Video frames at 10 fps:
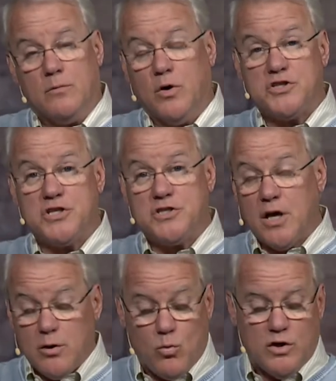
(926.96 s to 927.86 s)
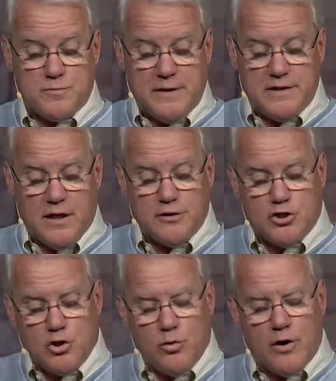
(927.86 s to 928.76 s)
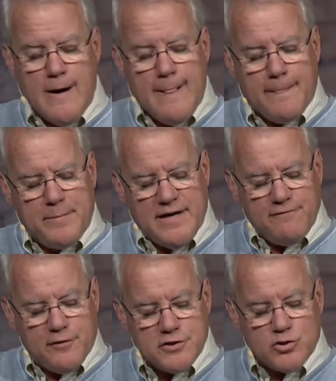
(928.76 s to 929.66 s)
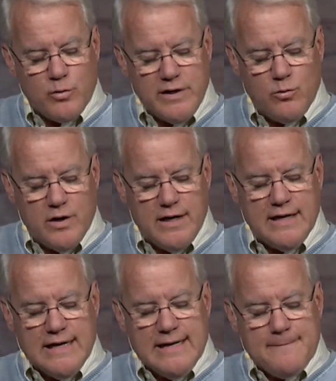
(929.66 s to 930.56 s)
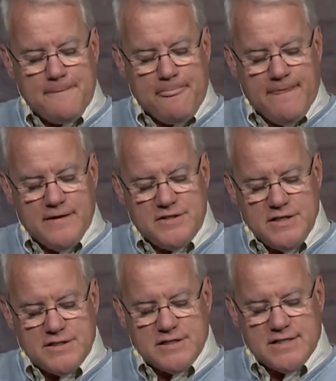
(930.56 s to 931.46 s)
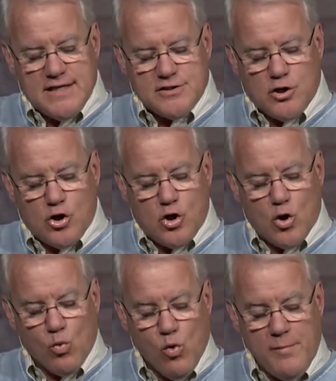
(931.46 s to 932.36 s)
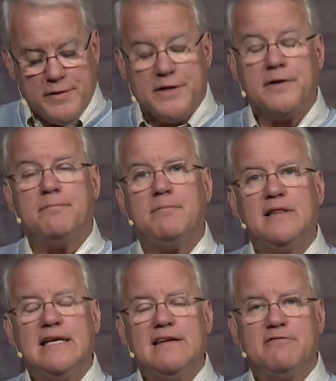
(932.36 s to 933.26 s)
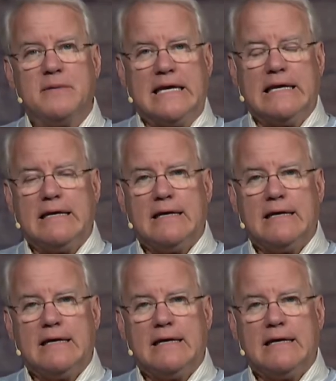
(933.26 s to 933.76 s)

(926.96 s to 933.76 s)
she's done, what's been done to her. But in verse 21, Jesus says to her, "Woman, believe me."